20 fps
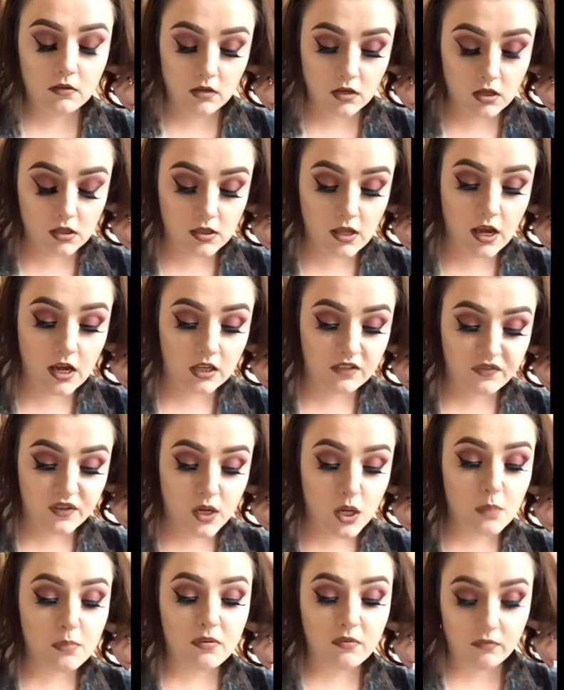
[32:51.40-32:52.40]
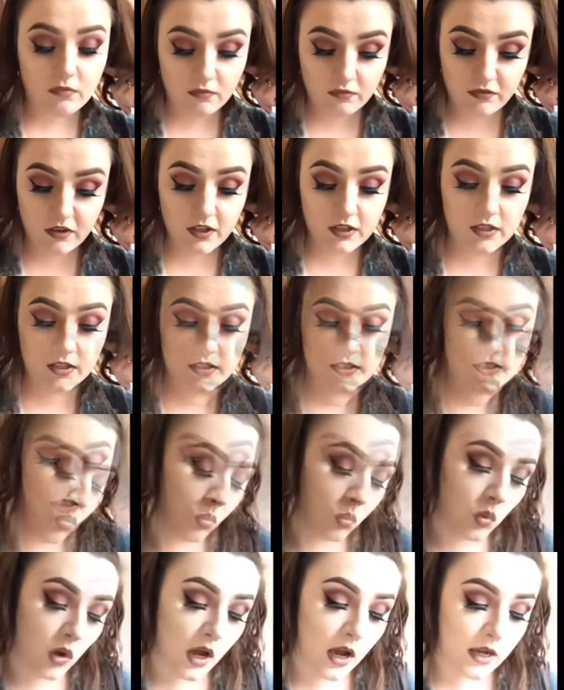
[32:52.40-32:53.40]
that adverb, violence
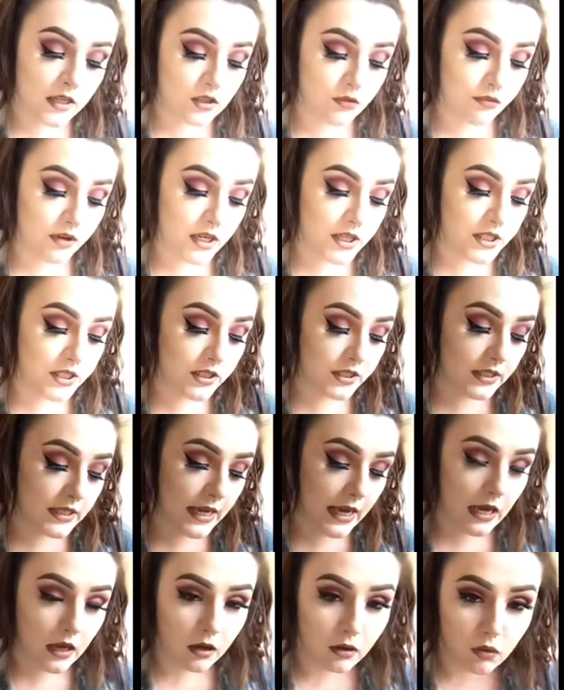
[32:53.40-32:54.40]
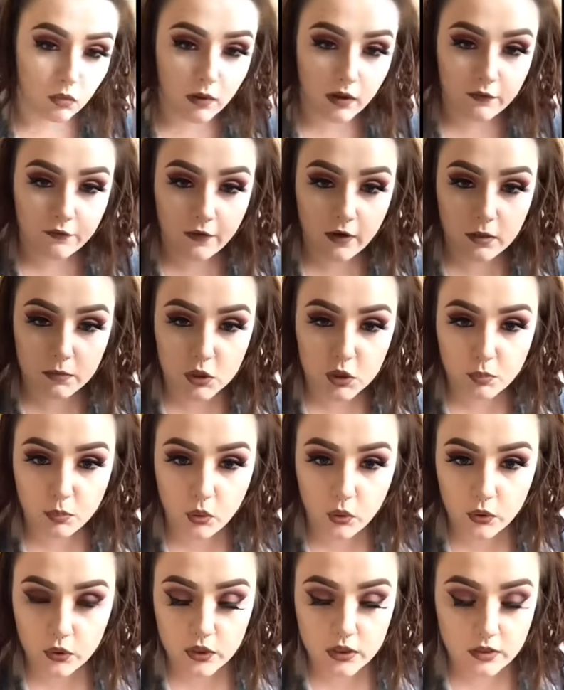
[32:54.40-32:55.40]
again. As readers now, we're very much
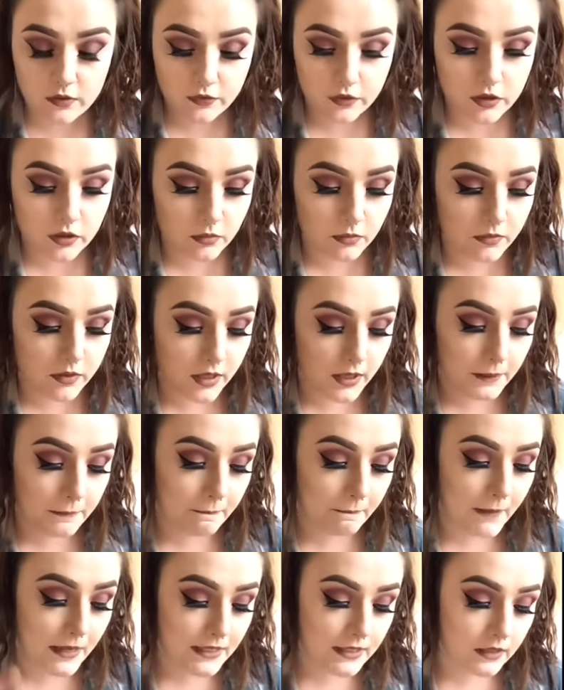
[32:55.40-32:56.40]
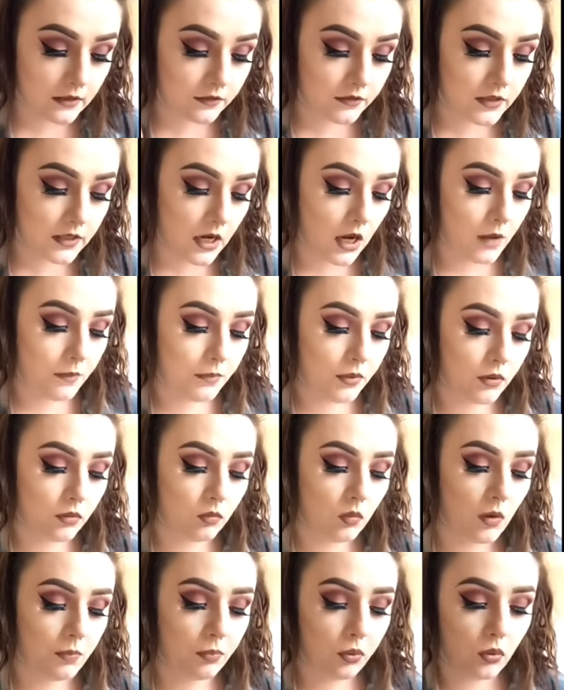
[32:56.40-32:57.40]
poised for something massive to happen.
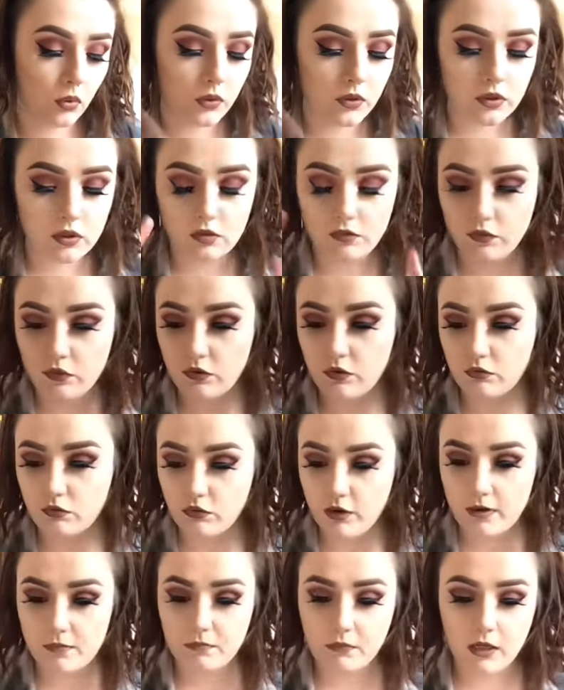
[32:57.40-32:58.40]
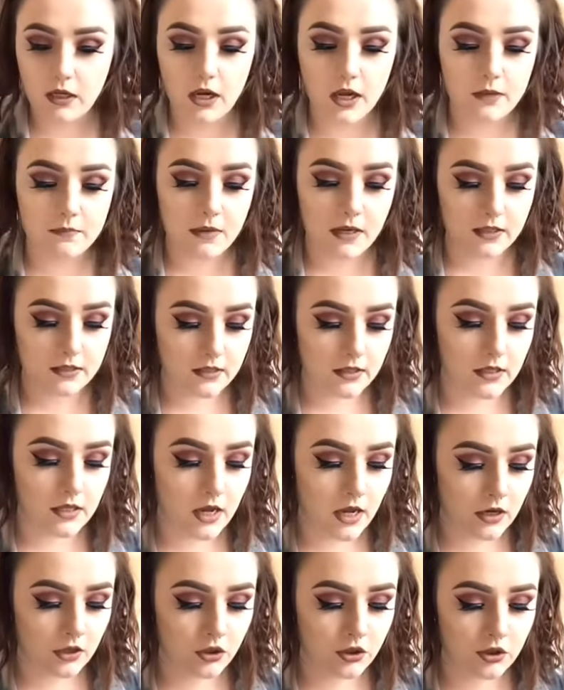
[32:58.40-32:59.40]
We're poised for a great climax in the
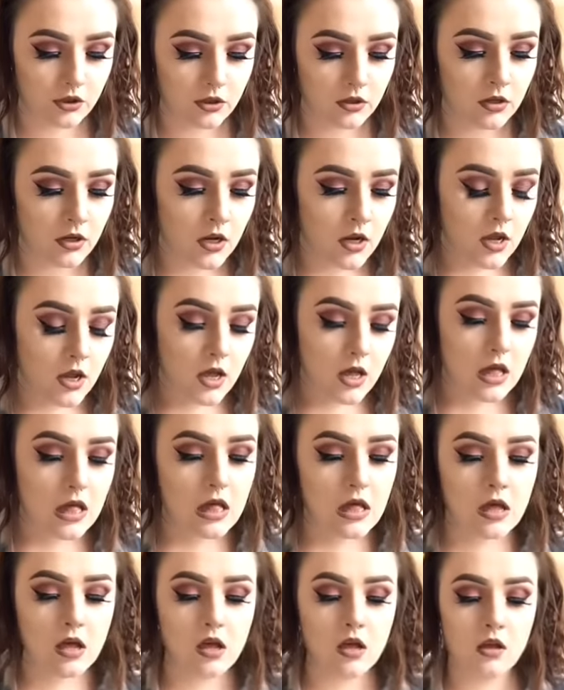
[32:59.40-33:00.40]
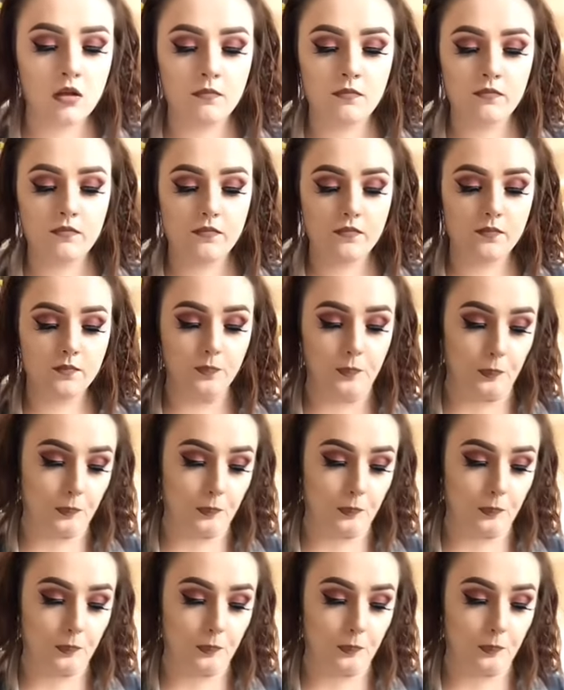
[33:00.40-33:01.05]
action. That's